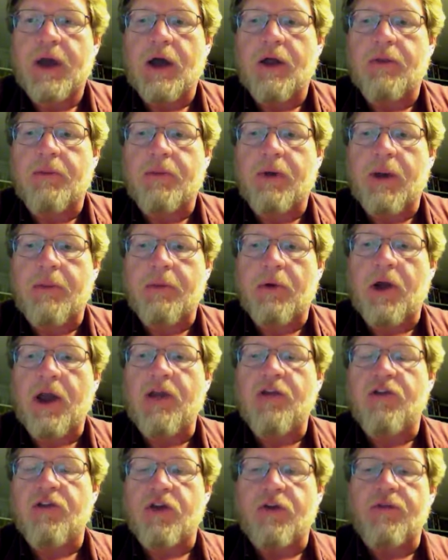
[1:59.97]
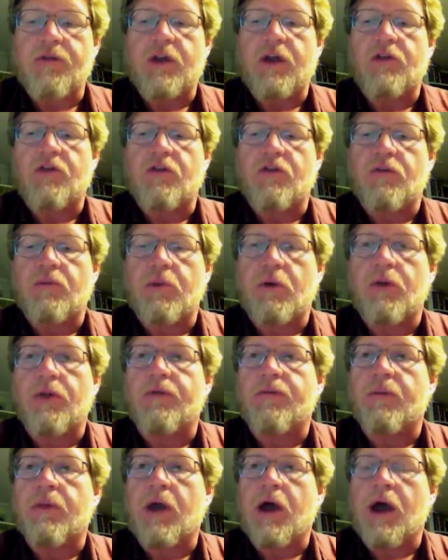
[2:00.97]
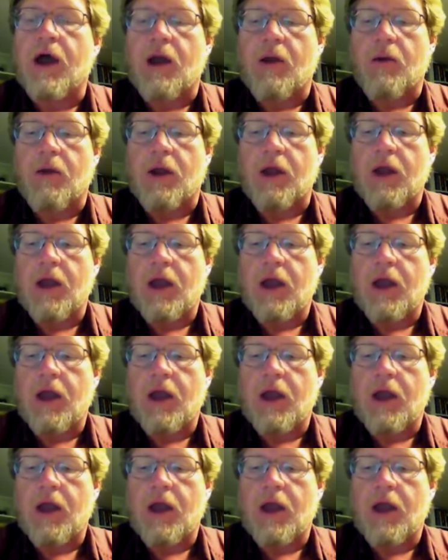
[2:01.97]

the preparation of teachers, both from the hiring